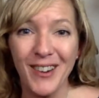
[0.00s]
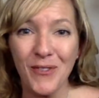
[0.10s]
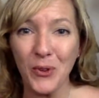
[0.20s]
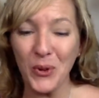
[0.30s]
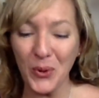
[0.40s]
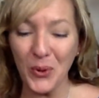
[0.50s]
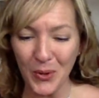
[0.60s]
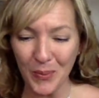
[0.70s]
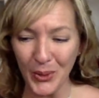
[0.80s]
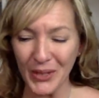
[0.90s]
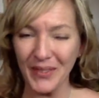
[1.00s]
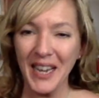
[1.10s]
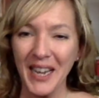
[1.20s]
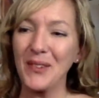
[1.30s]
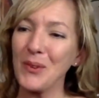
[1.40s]
you know, for normal
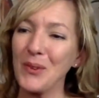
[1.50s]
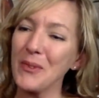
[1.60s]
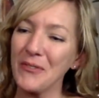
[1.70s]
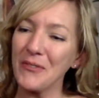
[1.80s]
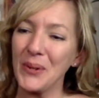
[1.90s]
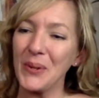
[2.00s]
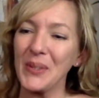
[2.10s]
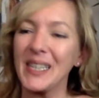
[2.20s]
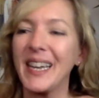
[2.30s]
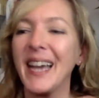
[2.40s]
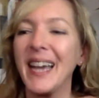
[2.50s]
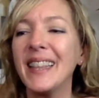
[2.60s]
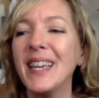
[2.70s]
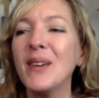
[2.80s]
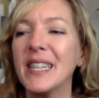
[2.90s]
normal folks. Like
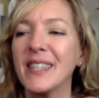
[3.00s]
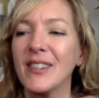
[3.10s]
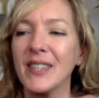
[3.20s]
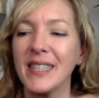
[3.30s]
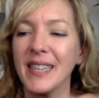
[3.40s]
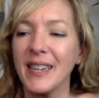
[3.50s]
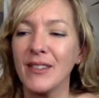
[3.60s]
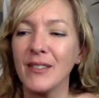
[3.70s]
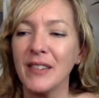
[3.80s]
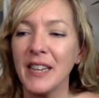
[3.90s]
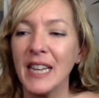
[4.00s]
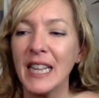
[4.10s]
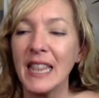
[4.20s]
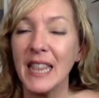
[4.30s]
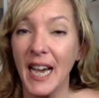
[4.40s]
I think when it's on sale,
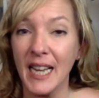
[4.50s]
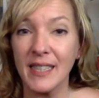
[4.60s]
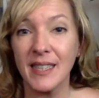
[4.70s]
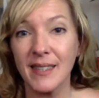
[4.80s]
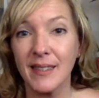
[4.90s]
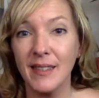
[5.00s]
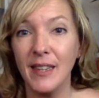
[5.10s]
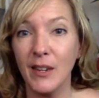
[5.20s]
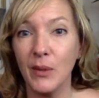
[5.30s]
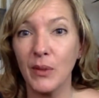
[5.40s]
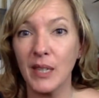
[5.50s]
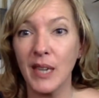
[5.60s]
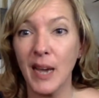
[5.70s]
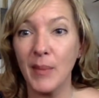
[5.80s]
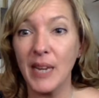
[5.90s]
that's you know, the
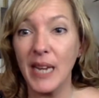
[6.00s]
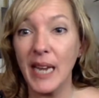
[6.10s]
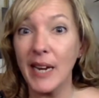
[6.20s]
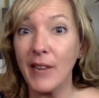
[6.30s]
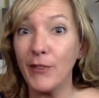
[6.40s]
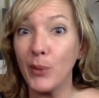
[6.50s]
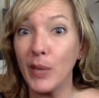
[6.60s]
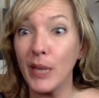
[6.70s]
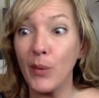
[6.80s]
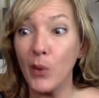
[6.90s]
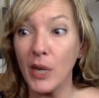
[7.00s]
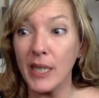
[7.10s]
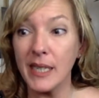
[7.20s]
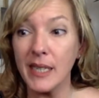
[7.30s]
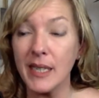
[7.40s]
time to get it if you really
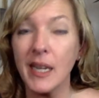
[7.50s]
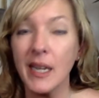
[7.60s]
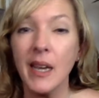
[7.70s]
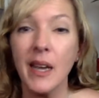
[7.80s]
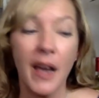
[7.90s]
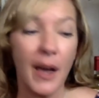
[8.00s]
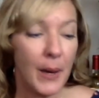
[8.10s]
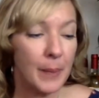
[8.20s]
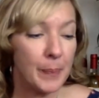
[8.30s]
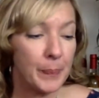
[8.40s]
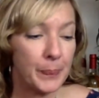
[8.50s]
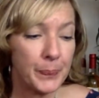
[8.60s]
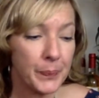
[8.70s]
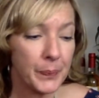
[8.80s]
want it. Um,